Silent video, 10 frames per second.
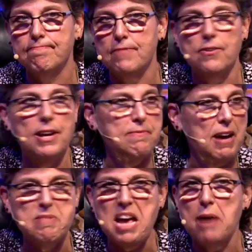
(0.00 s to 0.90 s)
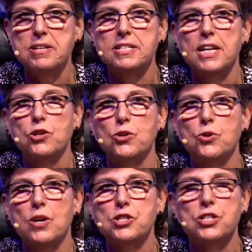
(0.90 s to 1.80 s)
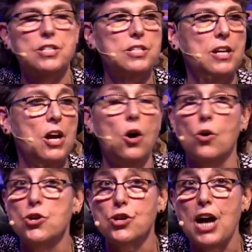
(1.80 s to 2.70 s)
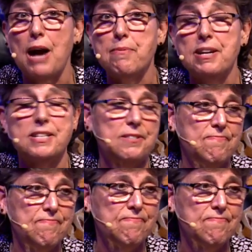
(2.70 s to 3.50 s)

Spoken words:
All right, I'll be happy to take your questions or your comments,